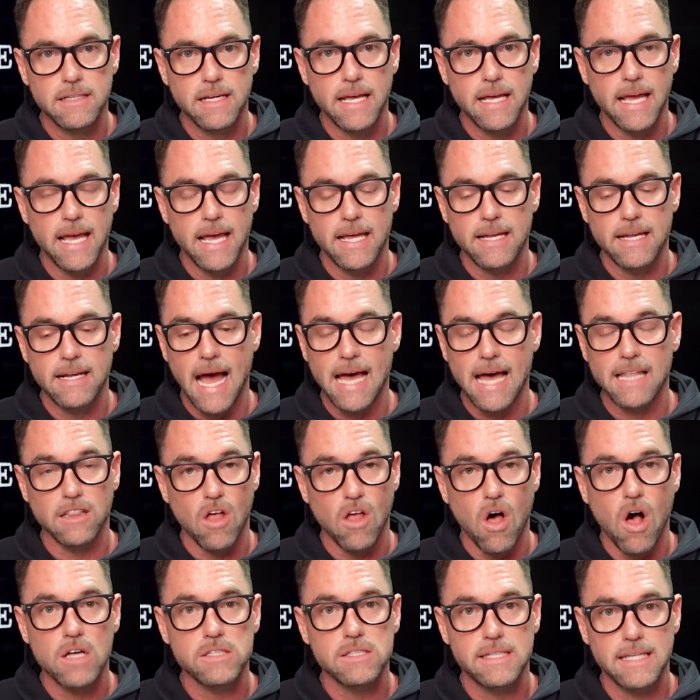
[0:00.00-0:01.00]
And I
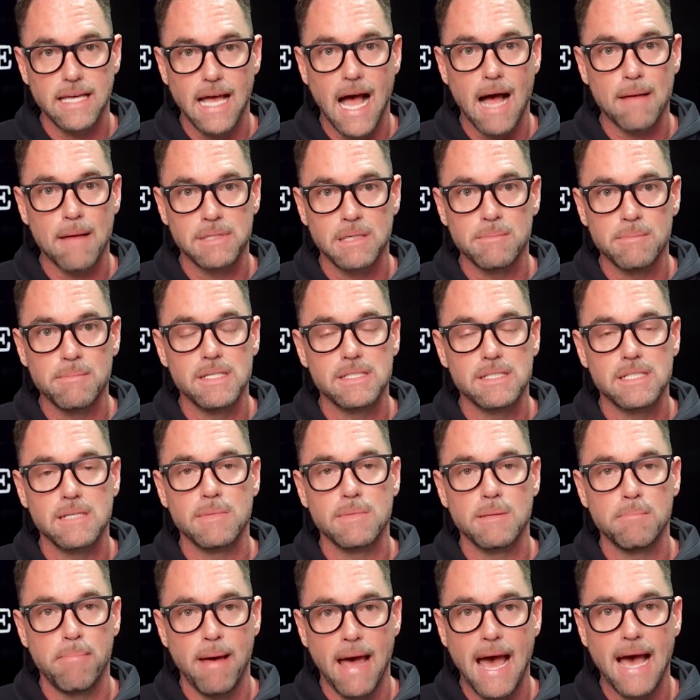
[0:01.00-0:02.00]
lost the optimism
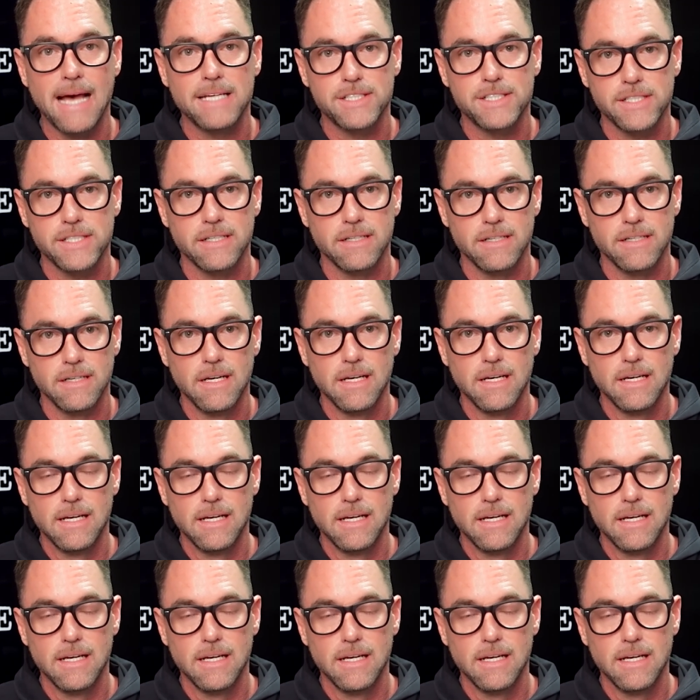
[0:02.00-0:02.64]
and passion